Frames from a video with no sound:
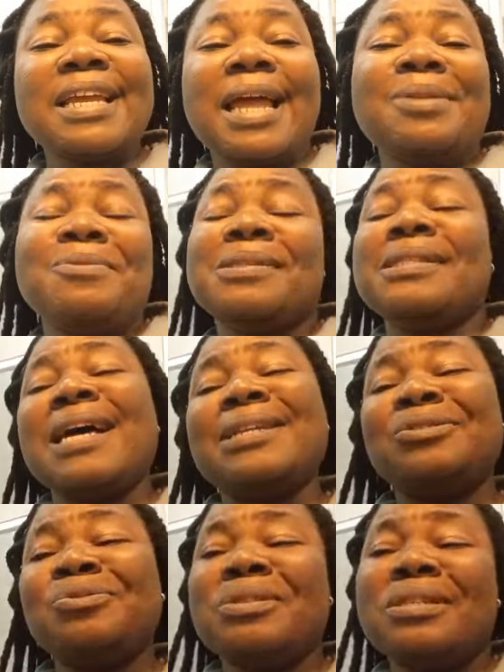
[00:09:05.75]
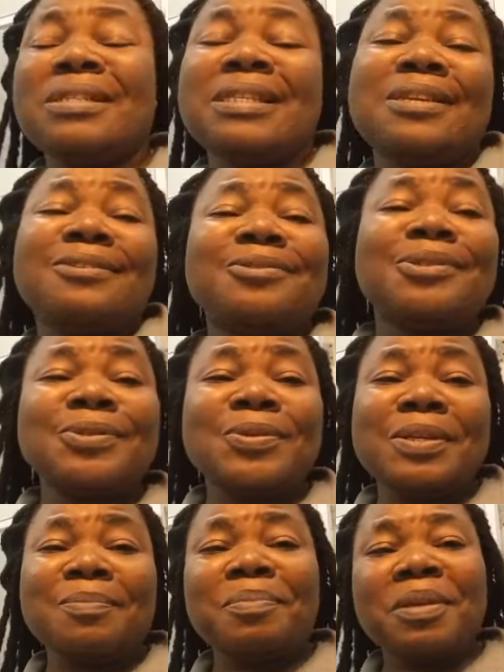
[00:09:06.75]
I cannot start doing this. I need to
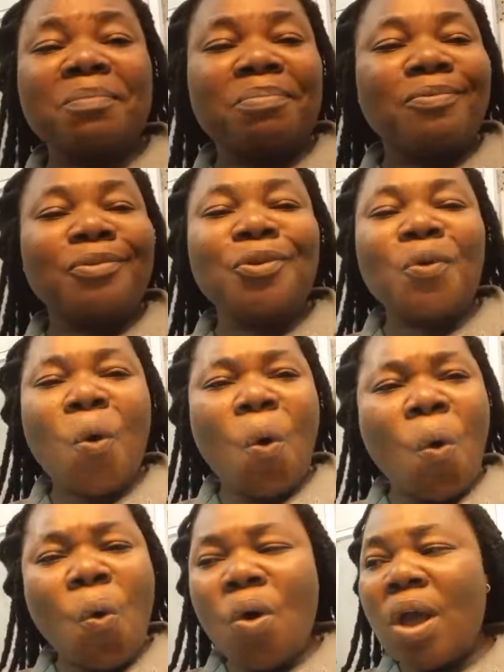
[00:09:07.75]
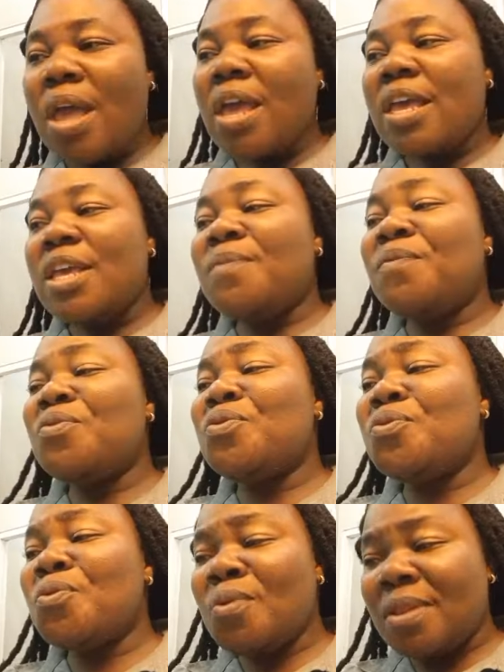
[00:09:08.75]
study people. No, if you
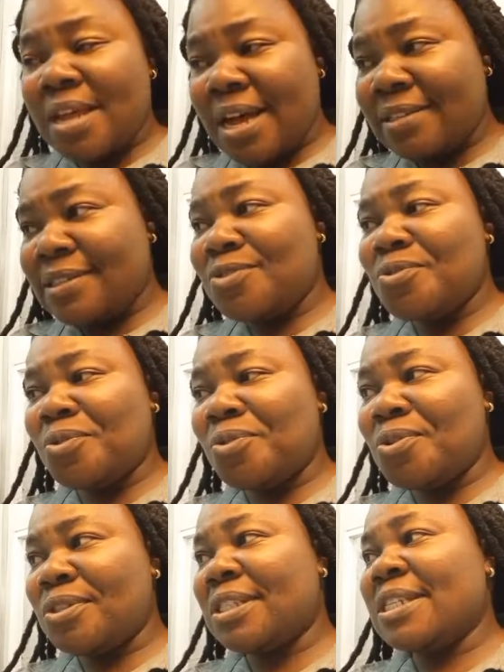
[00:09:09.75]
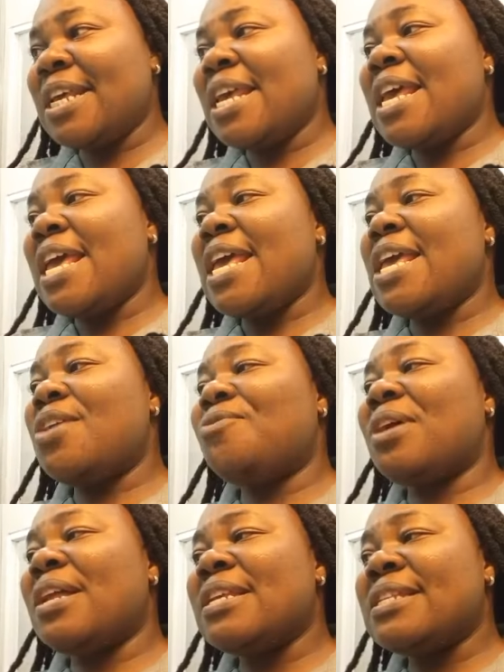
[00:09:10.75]
know that you're not a
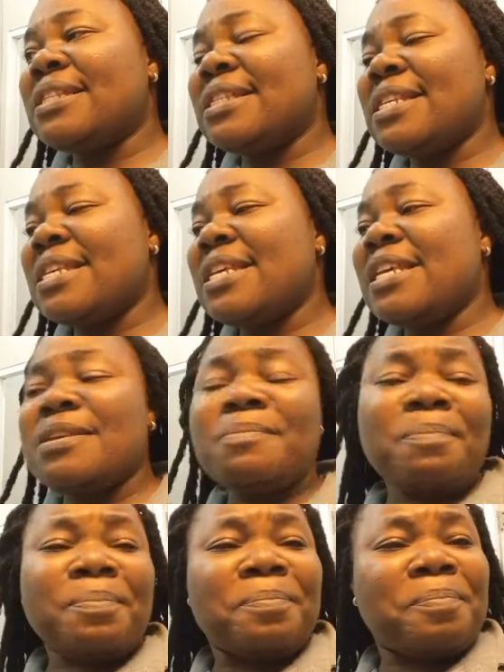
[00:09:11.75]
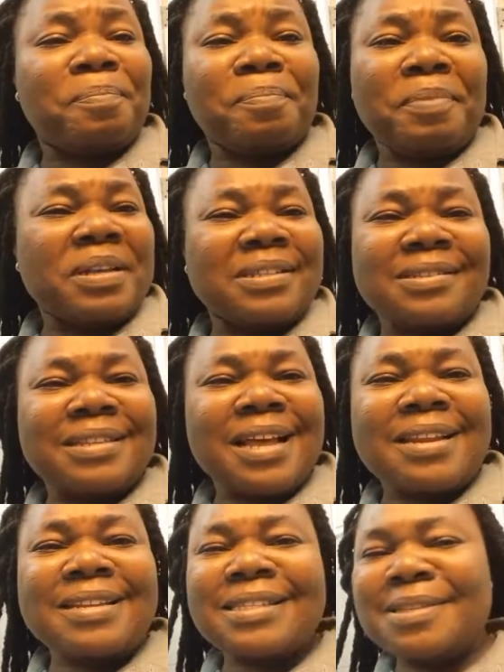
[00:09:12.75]
reality
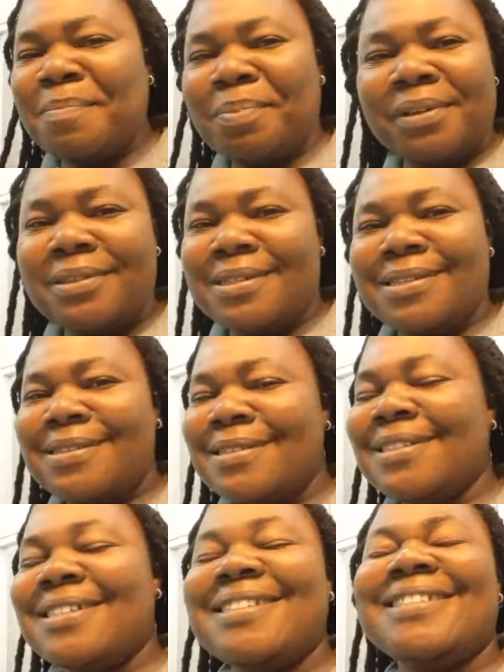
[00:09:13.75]
personality person.